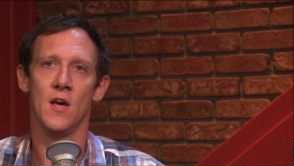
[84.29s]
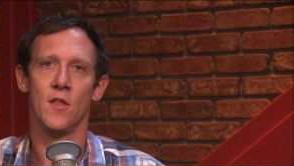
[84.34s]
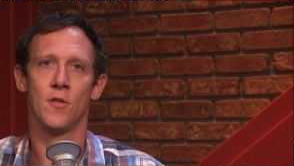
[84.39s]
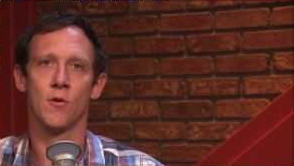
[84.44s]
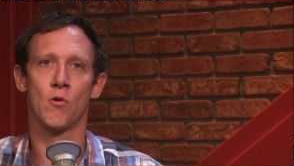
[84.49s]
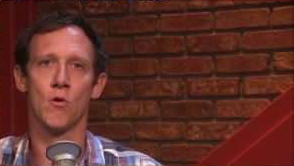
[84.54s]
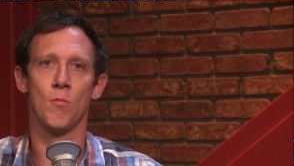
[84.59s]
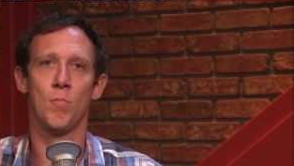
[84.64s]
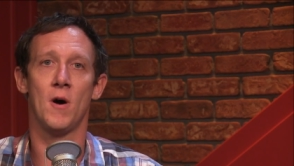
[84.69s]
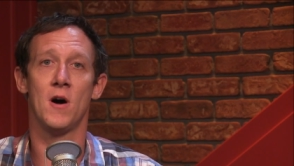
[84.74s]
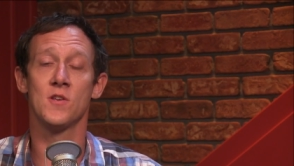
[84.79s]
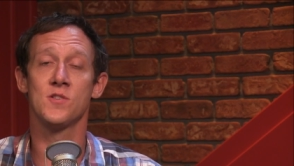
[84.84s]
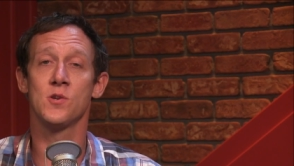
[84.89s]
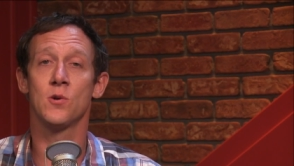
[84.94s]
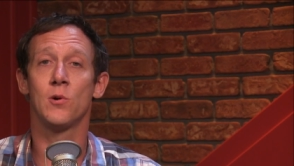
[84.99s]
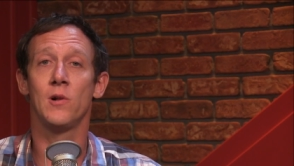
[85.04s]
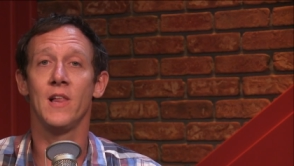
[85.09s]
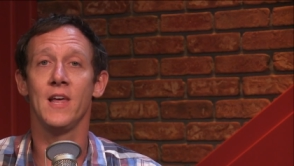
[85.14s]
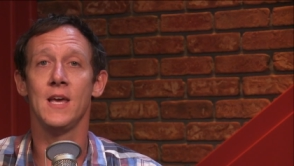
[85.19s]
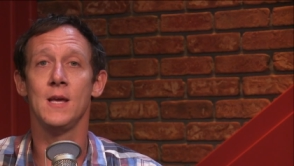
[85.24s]
The group
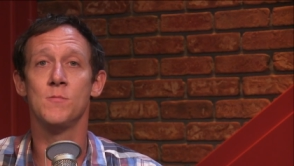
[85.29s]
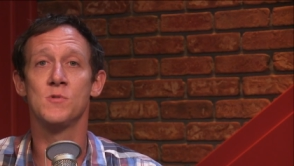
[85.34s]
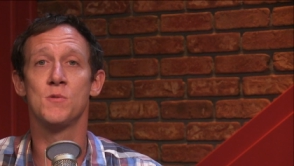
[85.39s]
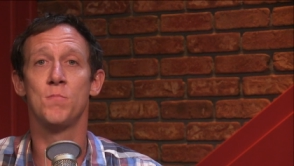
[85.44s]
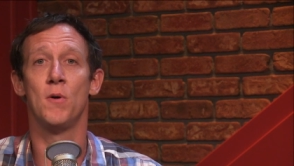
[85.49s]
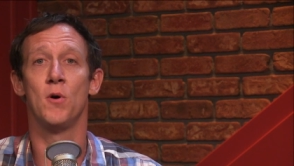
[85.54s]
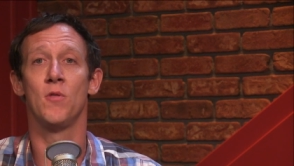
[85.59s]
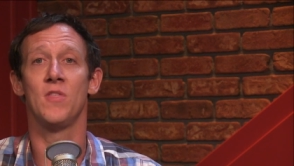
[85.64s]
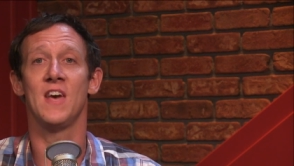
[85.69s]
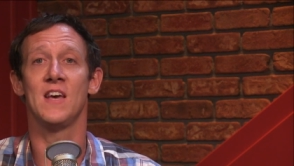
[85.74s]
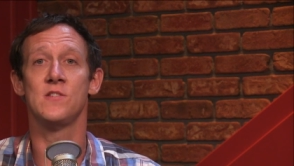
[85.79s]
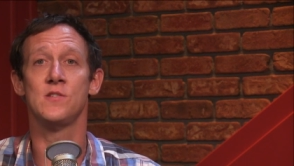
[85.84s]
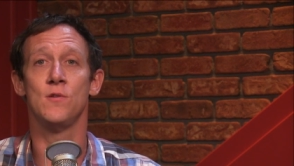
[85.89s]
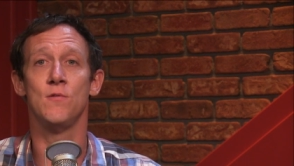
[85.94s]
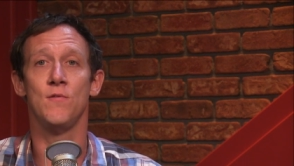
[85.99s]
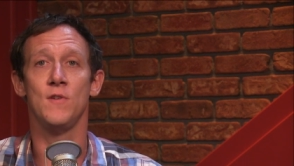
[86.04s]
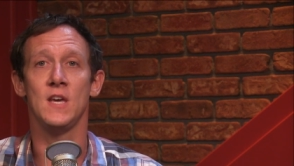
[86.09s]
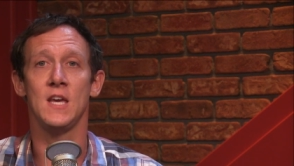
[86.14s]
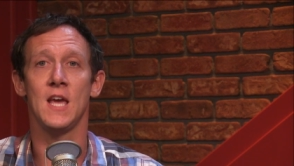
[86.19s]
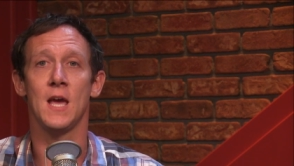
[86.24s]
also claims both
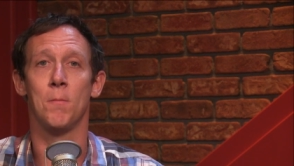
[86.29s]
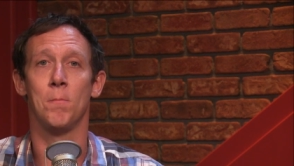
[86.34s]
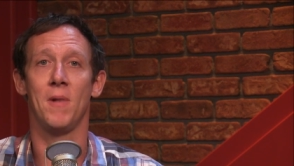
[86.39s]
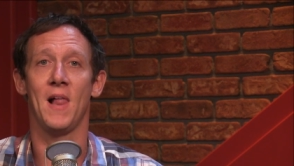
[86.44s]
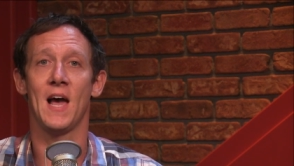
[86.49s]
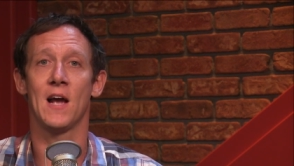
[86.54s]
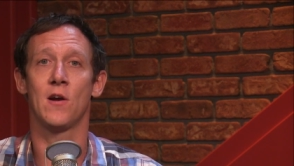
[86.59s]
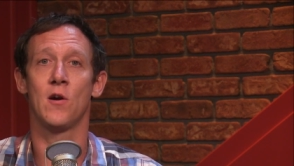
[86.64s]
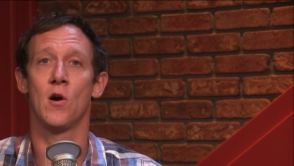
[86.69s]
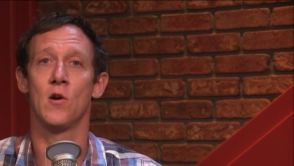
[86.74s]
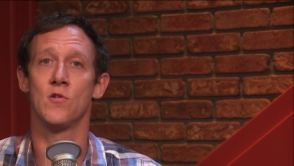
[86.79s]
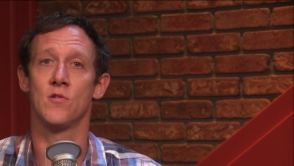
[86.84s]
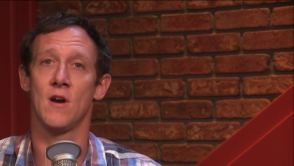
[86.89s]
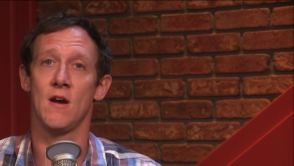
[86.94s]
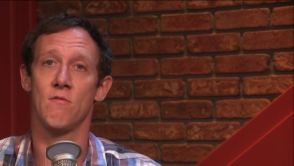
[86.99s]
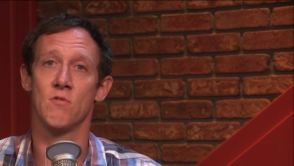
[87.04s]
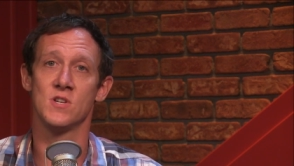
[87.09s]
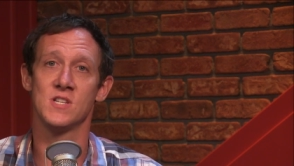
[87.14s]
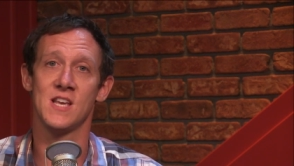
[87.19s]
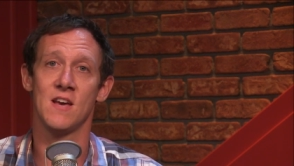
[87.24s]
SUV and black car
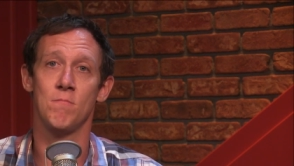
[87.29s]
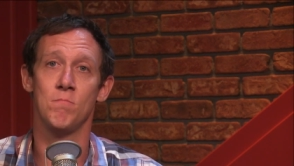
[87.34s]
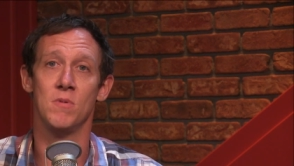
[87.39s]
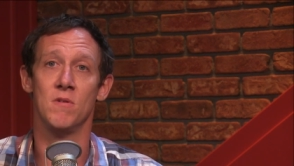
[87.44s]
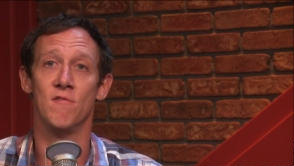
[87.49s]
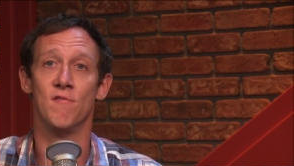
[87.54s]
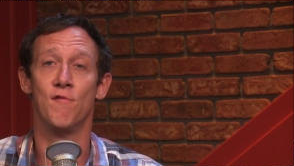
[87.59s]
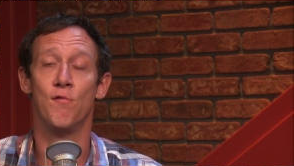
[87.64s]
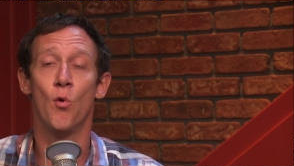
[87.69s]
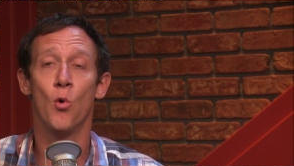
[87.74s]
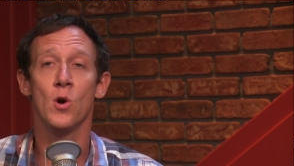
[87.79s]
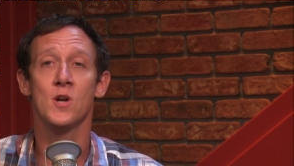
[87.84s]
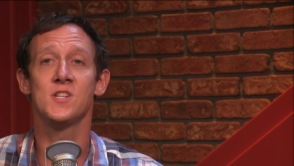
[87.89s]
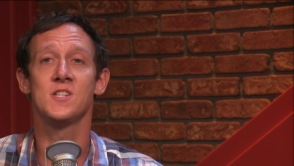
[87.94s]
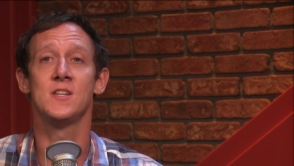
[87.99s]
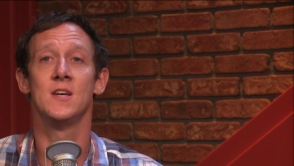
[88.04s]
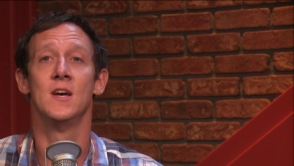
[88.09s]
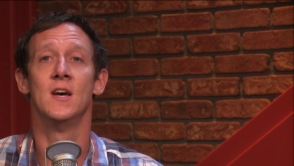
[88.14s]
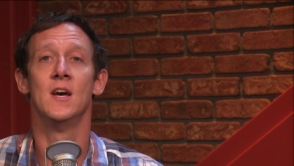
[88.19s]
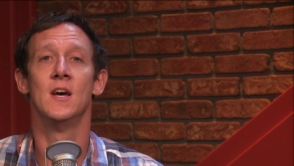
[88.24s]
drivers have been
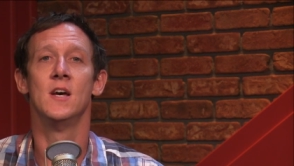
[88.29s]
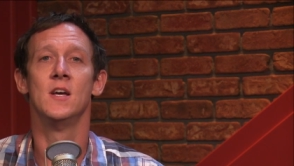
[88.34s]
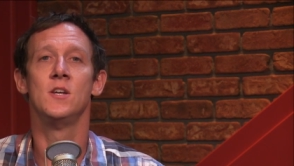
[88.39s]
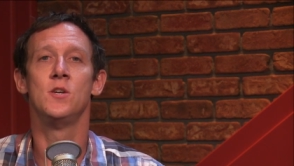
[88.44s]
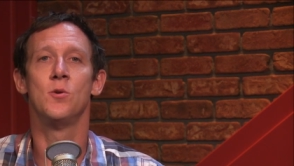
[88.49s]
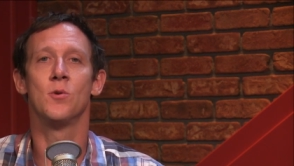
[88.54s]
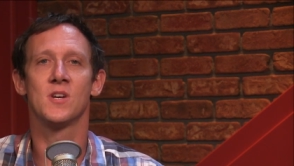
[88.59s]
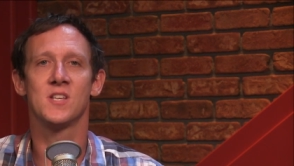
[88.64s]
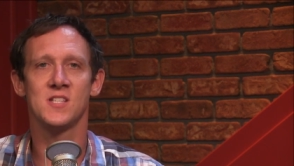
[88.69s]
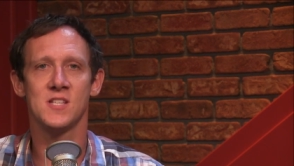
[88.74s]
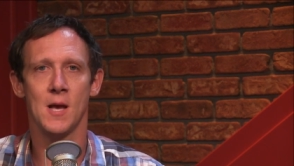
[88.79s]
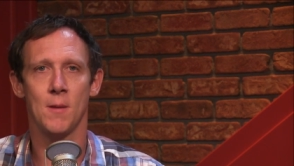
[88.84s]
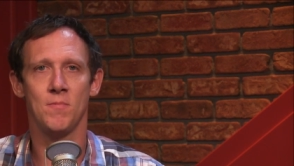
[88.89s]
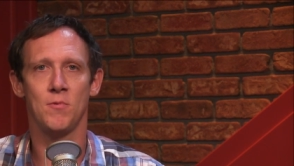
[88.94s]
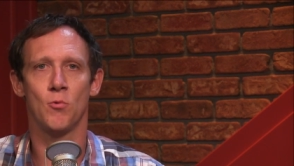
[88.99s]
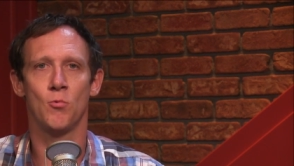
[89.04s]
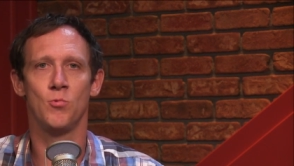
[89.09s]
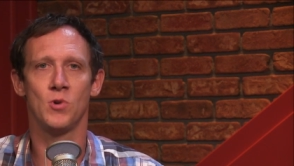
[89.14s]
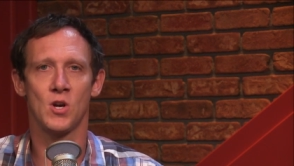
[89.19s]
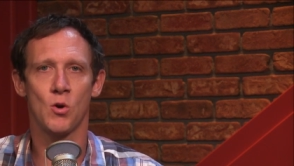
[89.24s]
forced to
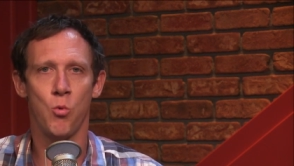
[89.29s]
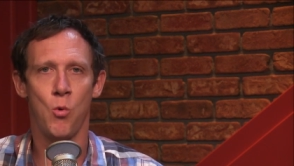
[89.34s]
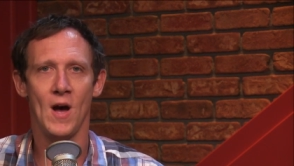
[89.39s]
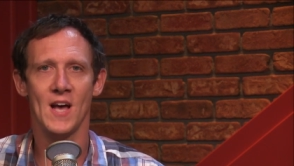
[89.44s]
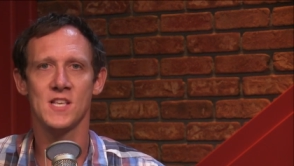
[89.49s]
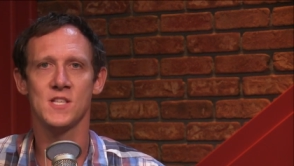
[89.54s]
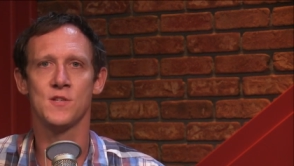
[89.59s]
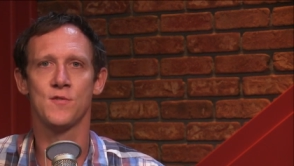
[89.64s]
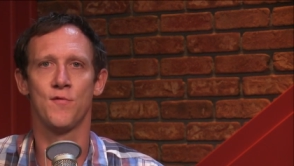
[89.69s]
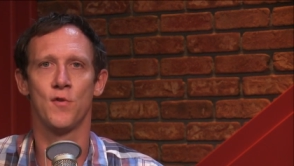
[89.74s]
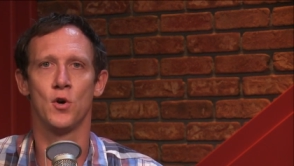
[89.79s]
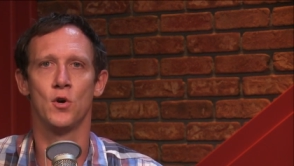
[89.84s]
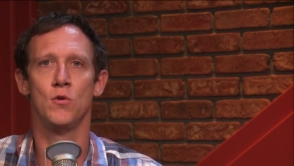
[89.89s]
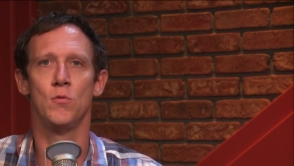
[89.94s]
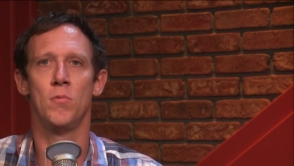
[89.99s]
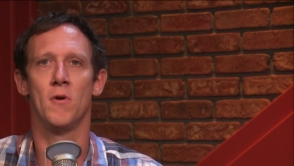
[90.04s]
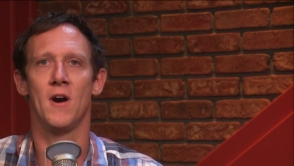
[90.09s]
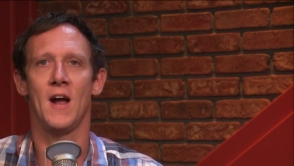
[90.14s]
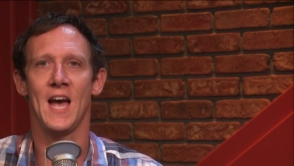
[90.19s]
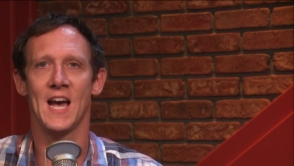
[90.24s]
accept requests for
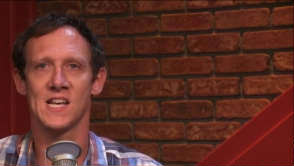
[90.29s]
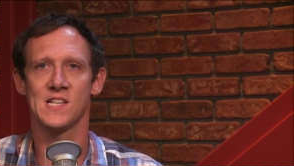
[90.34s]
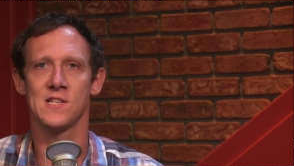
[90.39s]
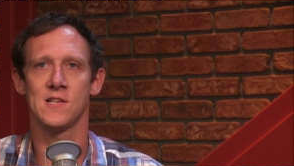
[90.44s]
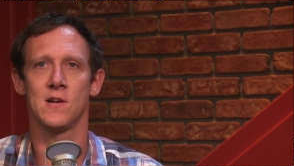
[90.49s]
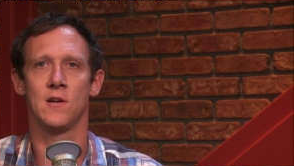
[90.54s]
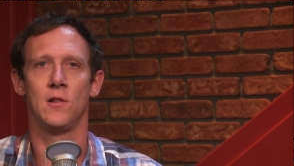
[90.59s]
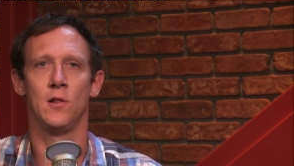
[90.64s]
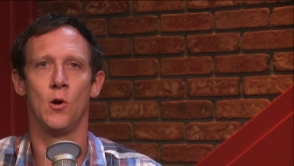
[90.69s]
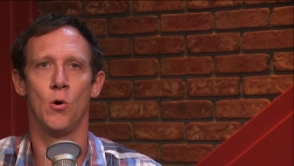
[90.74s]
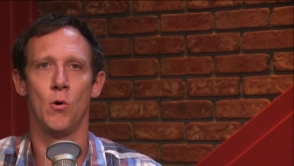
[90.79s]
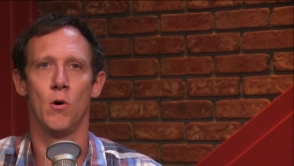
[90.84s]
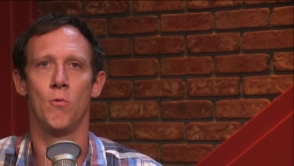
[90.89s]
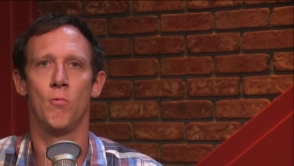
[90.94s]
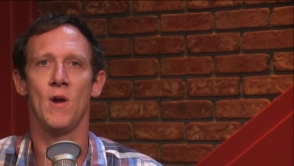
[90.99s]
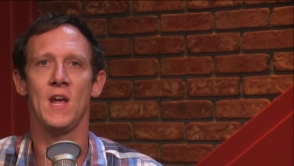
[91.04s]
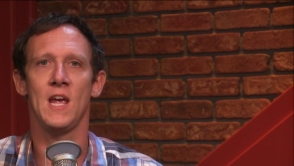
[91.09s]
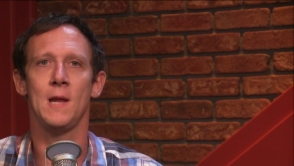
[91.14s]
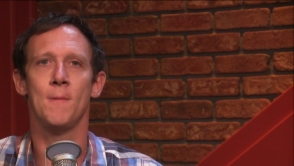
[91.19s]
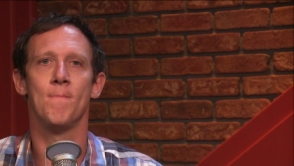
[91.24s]
Uber X at a lower
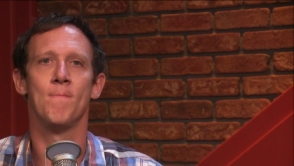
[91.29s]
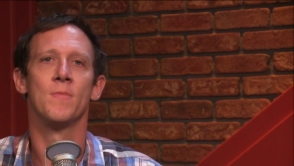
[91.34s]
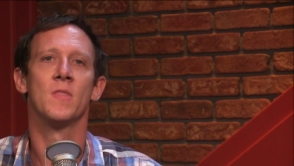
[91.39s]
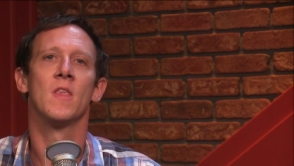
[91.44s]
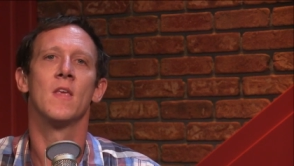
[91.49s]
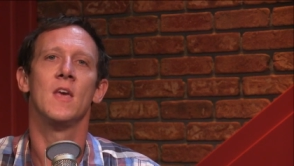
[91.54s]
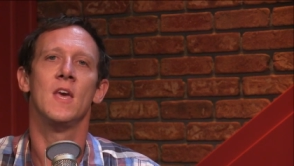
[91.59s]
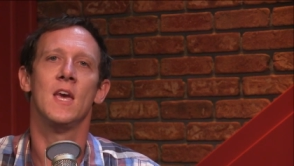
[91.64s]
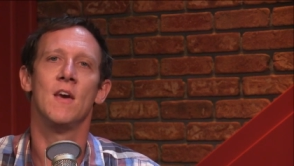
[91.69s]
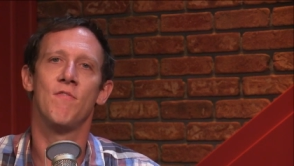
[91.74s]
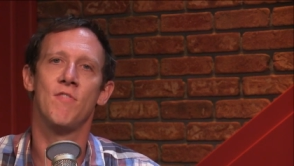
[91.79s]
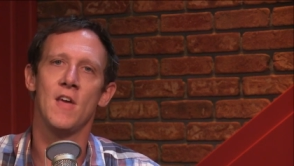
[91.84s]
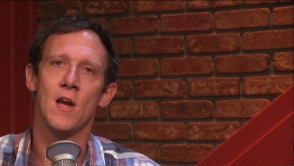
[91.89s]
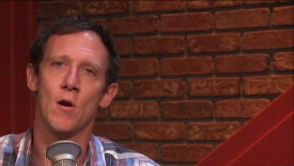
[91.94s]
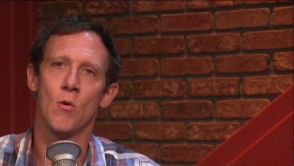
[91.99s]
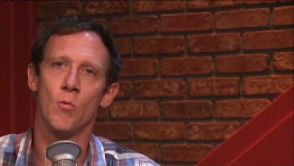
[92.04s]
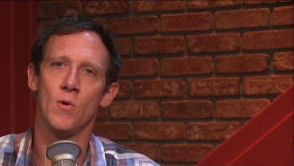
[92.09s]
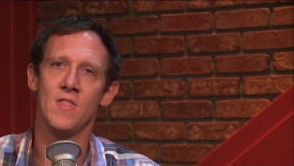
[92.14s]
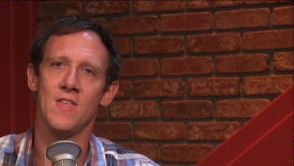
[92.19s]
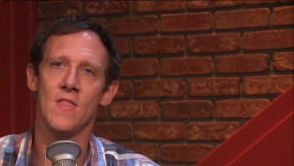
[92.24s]
rate if they
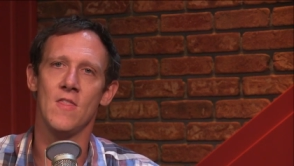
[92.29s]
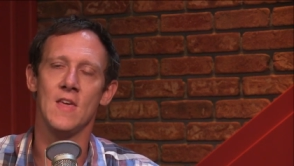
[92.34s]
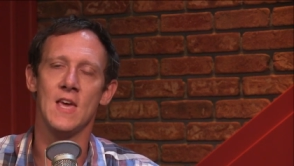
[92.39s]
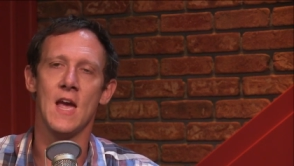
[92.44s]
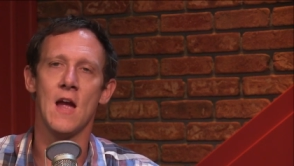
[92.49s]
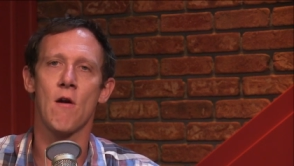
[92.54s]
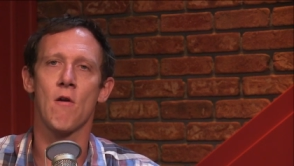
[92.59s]
are within the